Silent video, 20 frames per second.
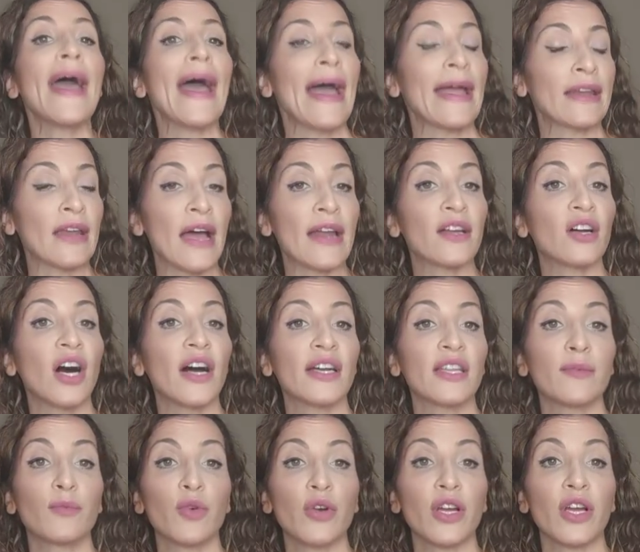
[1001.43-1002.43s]
at 9 o'clock
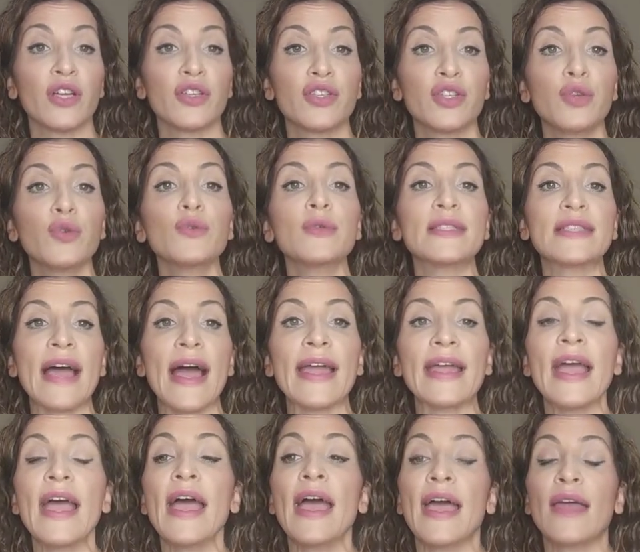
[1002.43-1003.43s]
in the morning on
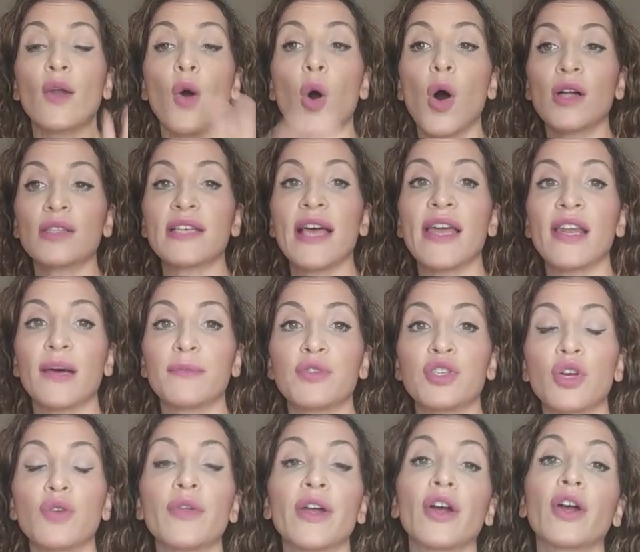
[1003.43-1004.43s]
Tuesday and all 10 up
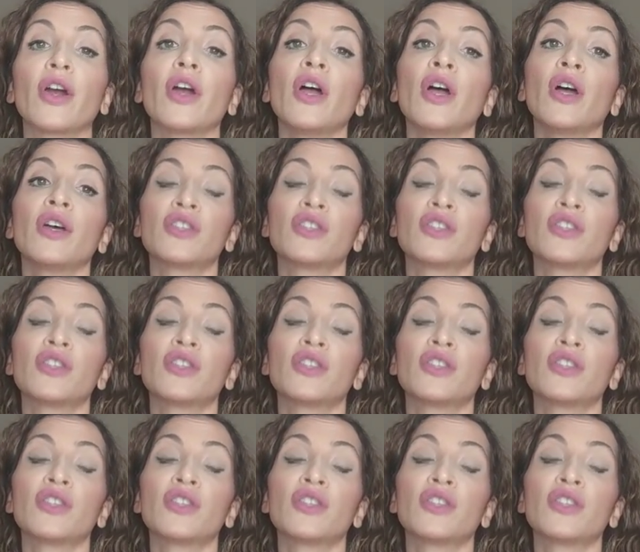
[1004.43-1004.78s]
show there,